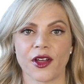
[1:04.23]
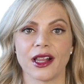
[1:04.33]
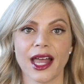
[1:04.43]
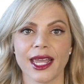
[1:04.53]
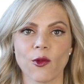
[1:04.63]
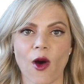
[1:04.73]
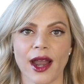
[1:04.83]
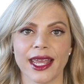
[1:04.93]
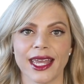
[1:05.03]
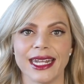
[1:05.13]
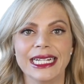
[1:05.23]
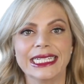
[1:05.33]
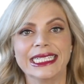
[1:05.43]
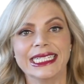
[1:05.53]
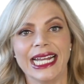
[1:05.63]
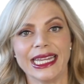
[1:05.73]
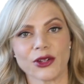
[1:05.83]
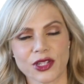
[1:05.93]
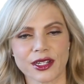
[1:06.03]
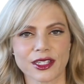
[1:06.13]
the client wanting it, and
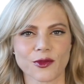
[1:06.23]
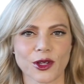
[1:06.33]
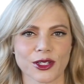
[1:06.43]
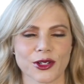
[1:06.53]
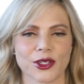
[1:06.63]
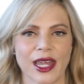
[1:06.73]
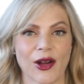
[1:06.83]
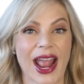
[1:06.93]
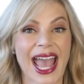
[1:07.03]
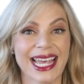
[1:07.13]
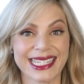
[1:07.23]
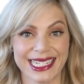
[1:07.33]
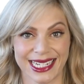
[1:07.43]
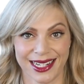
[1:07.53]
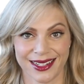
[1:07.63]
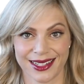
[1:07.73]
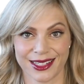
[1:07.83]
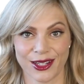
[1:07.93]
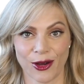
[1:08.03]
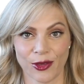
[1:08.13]
there's still some realtors that are hesitant.
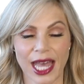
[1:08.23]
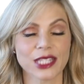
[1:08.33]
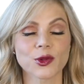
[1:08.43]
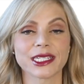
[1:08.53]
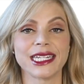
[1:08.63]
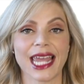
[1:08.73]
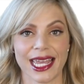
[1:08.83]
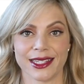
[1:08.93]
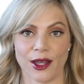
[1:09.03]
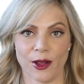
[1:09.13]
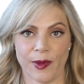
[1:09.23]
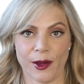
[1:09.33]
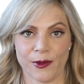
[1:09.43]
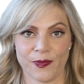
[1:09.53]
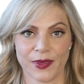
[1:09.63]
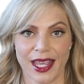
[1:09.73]
So that's what today is all about.